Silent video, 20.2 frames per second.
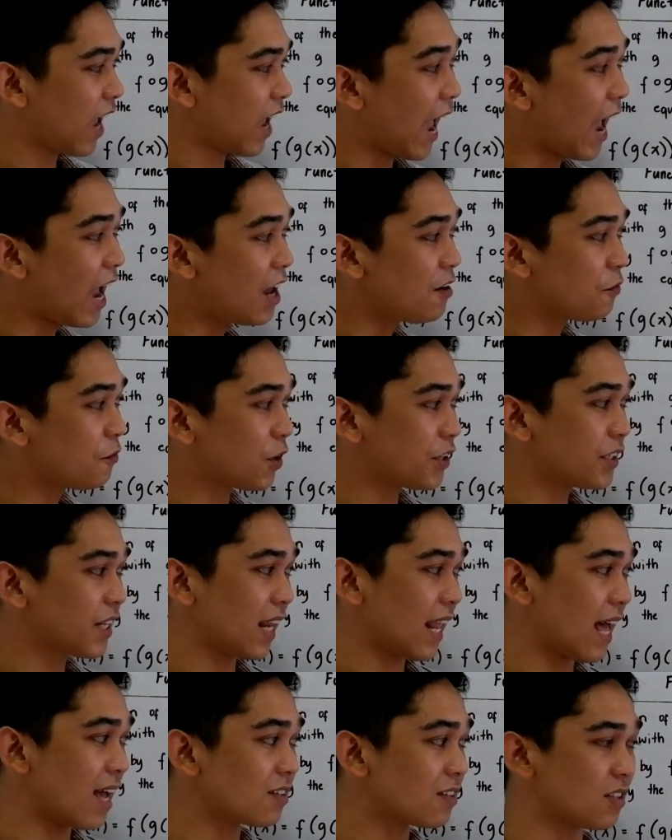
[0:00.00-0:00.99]
And for the
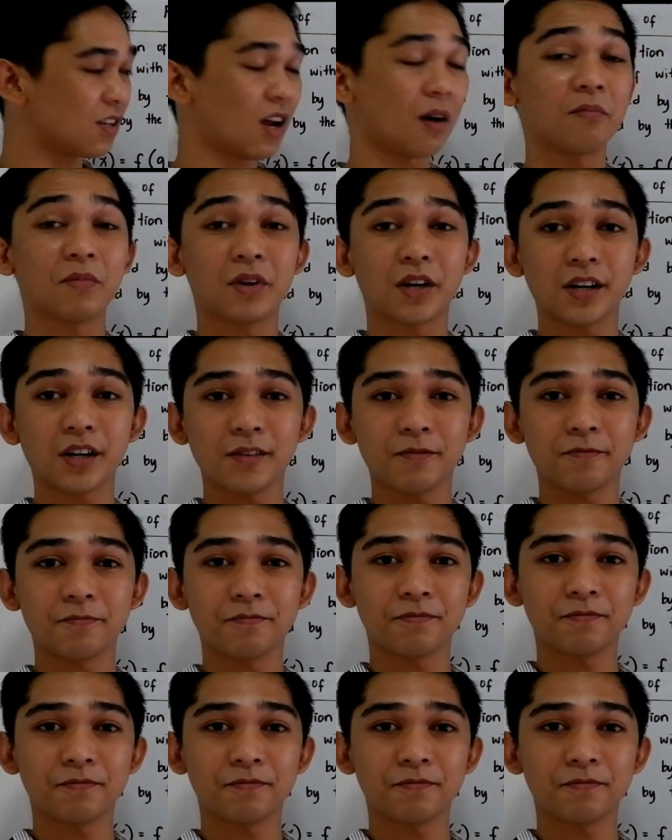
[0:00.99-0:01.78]
last number,